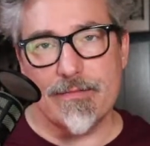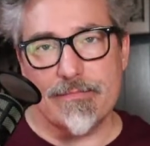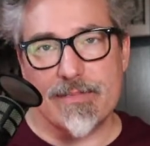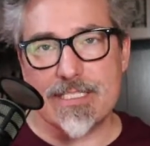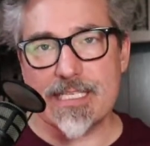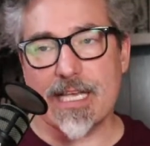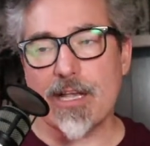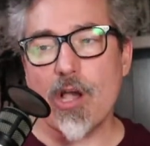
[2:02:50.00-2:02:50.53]

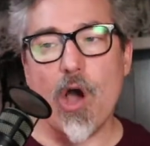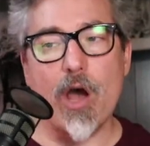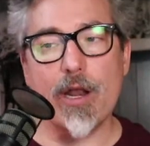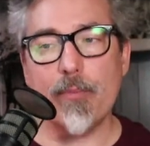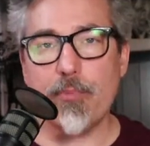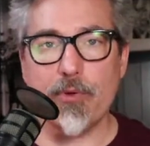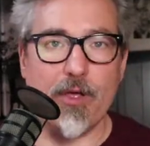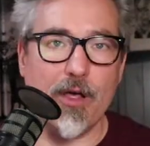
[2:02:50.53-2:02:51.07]
doesn't get caught
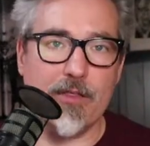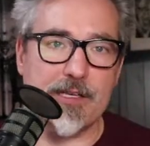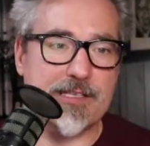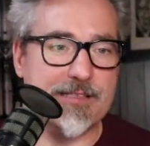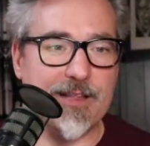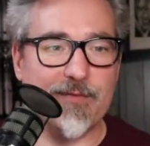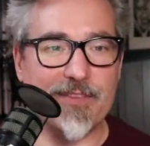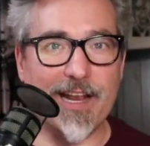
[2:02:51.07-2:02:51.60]
up with all this
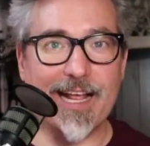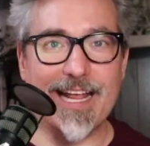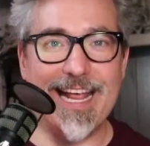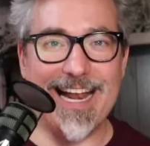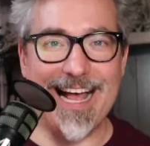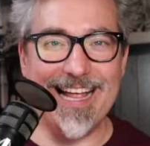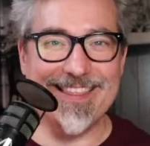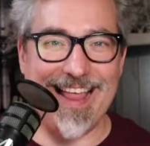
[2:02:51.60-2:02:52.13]
stuff that I get
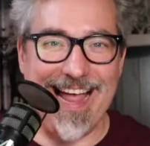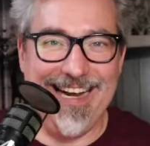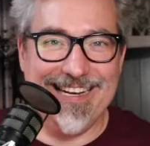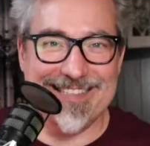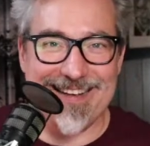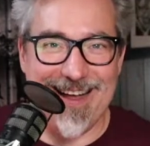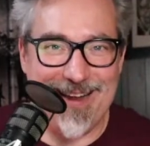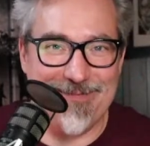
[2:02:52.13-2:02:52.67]
online to
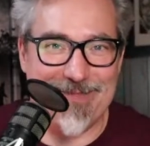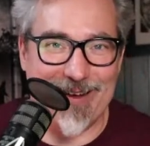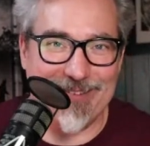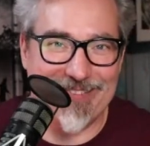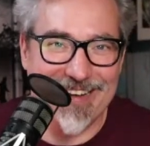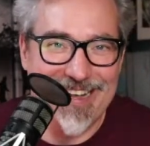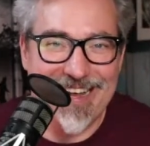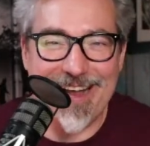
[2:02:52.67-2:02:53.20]
talk
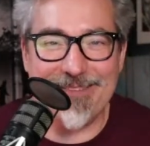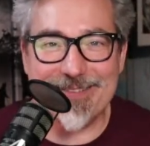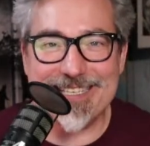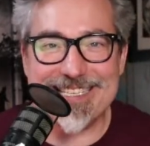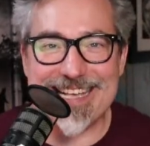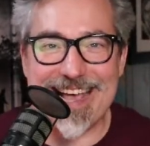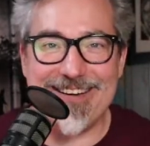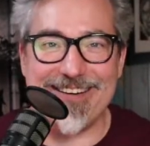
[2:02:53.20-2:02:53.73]
about every
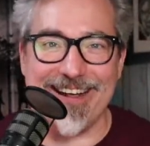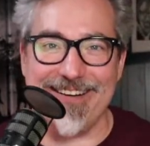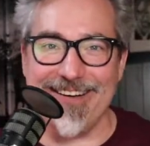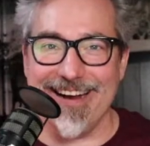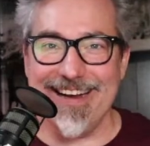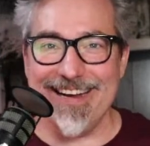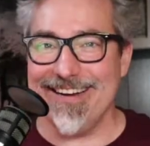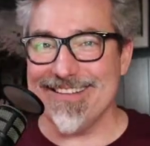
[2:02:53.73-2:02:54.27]
Saturday,
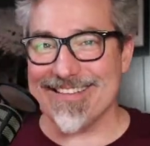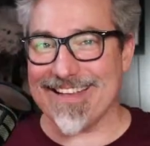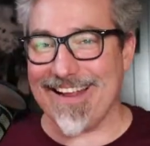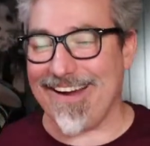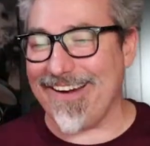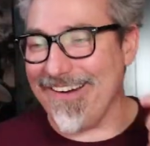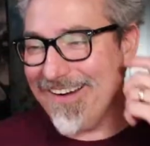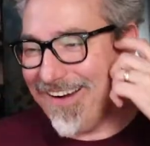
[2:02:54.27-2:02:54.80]
right? He doesn't
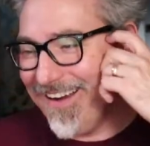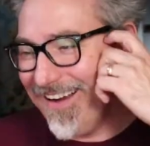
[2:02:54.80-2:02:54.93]
care.